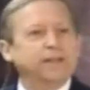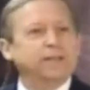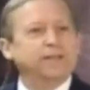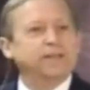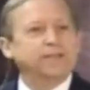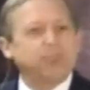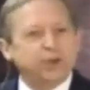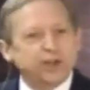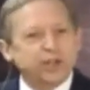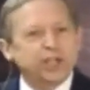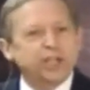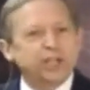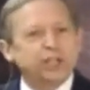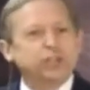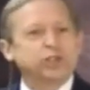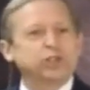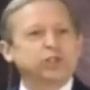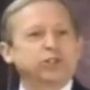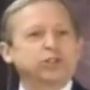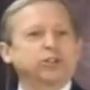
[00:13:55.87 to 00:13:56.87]
The
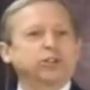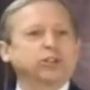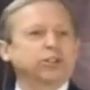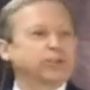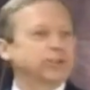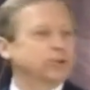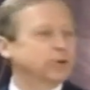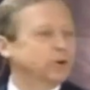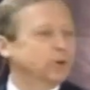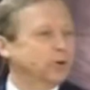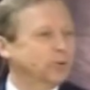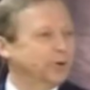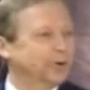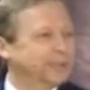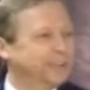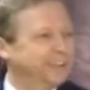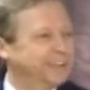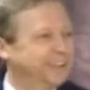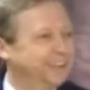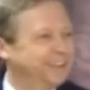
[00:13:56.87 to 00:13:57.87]
variation started to go
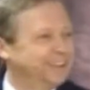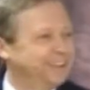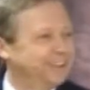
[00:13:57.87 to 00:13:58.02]
away.